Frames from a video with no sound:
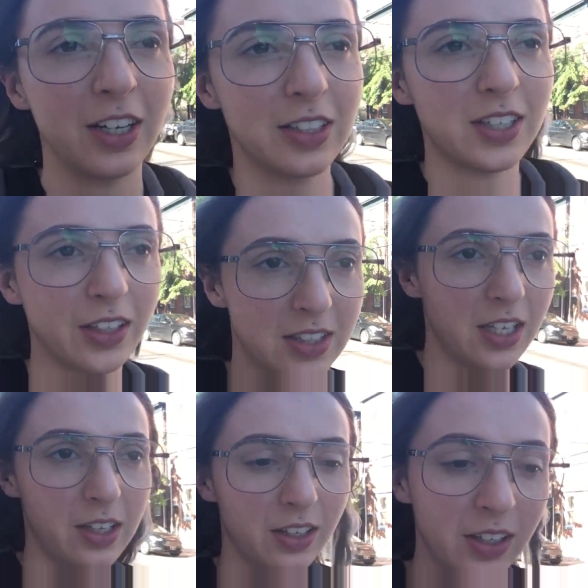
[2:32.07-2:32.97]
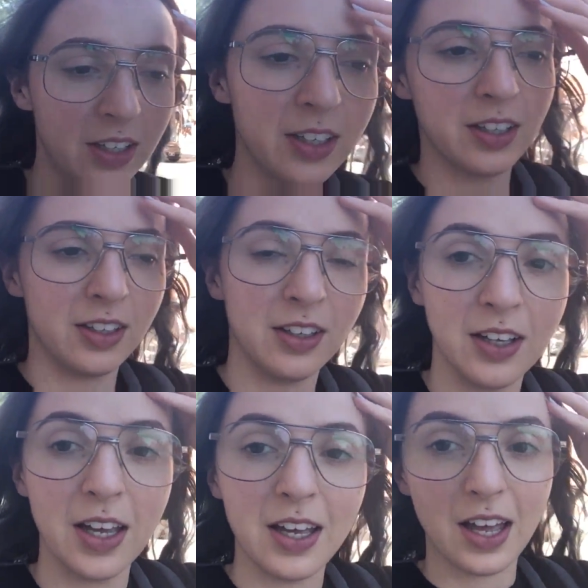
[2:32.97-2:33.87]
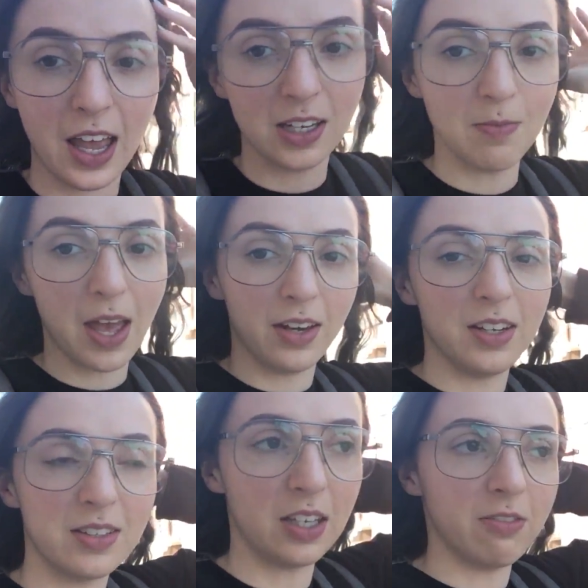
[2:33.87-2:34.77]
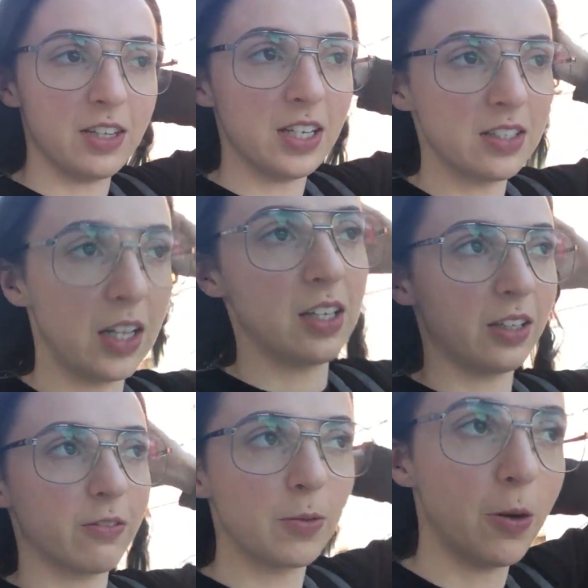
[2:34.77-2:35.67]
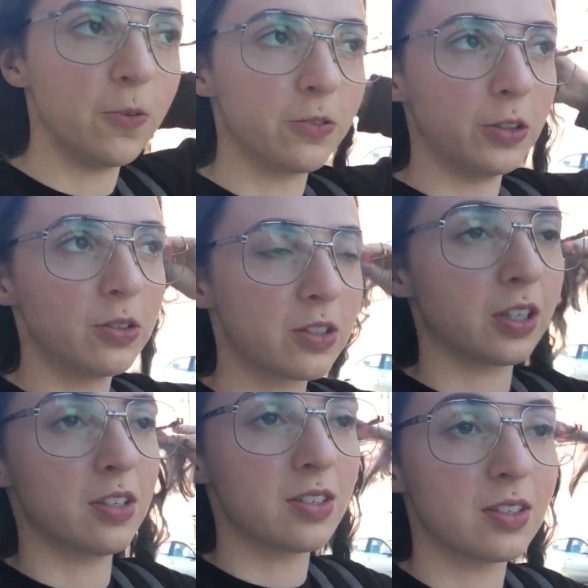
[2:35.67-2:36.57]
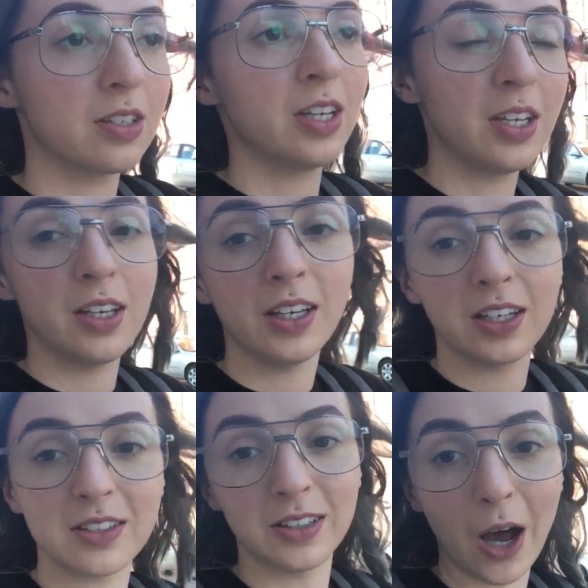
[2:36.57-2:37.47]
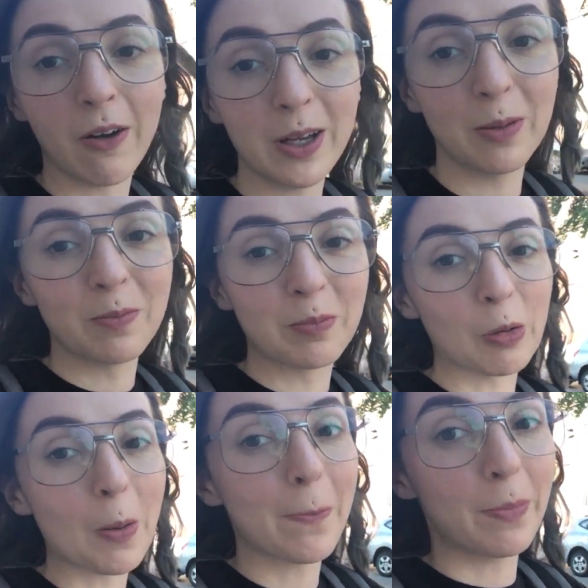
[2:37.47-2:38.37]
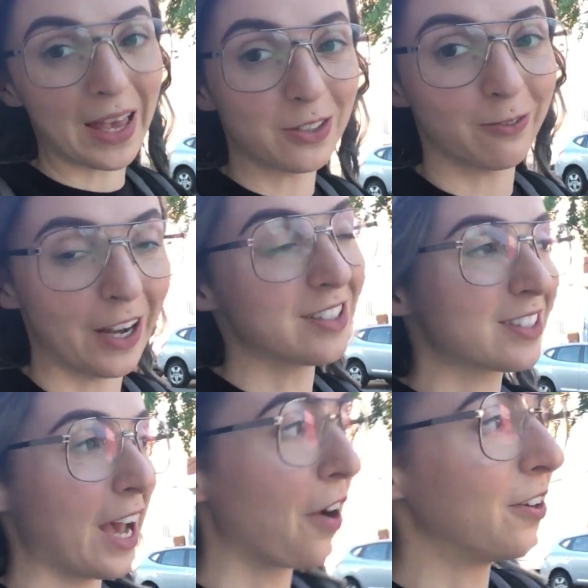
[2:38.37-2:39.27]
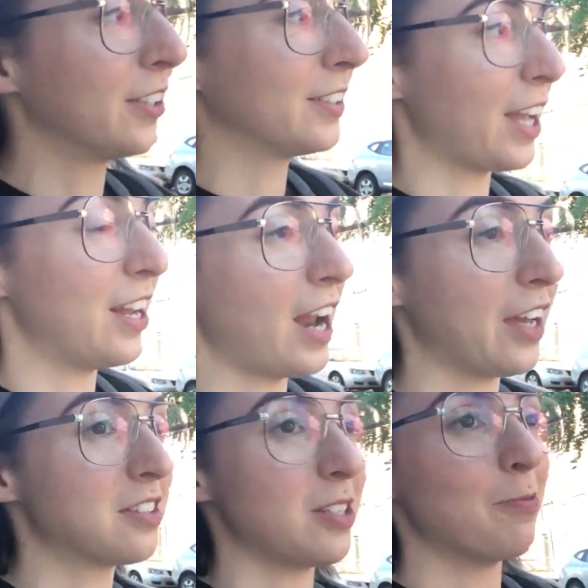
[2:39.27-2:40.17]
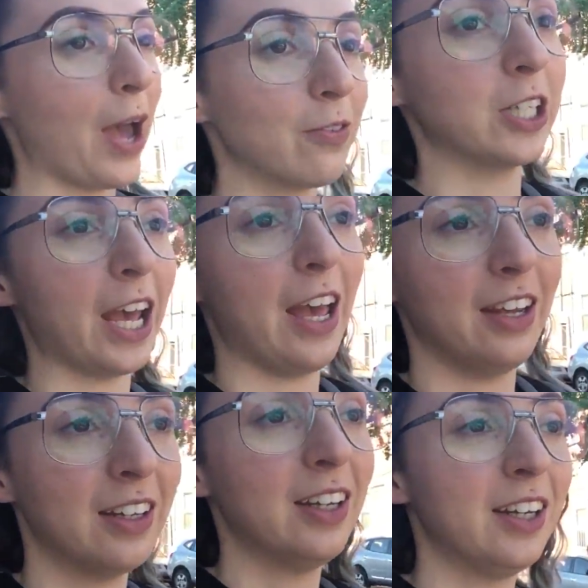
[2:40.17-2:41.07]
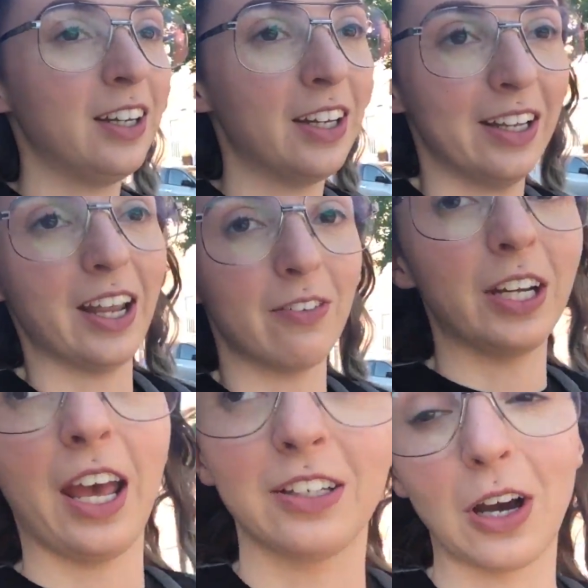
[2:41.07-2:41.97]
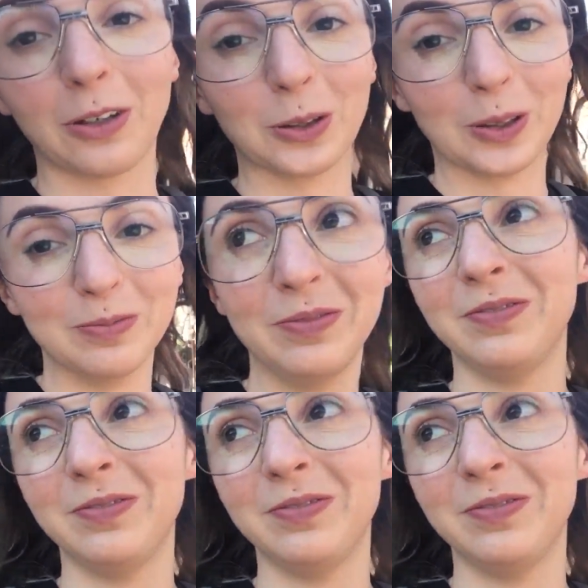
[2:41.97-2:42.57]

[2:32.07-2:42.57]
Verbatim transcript: I'm gonna text the handyman and see if he needs anything from Whole Foods because he doesn't know it, but we're best friends now. And I see him every day and every day I talk to